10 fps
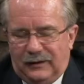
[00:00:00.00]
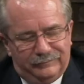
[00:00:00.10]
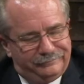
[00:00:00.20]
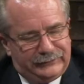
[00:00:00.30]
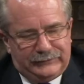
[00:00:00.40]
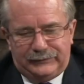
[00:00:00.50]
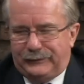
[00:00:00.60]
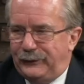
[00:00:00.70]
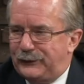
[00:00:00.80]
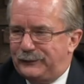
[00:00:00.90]
that,
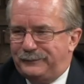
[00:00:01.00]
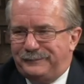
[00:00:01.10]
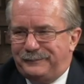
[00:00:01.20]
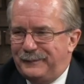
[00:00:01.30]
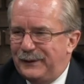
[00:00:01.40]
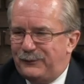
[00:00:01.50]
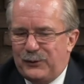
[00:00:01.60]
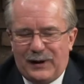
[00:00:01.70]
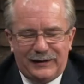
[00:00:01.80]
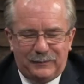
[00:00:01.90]
that's a huge. if
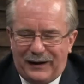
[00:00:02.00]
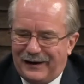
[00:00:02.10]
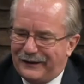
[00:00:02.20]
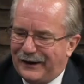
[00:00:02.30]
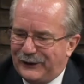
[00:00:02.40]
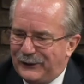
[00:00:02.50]
you had to buy that, you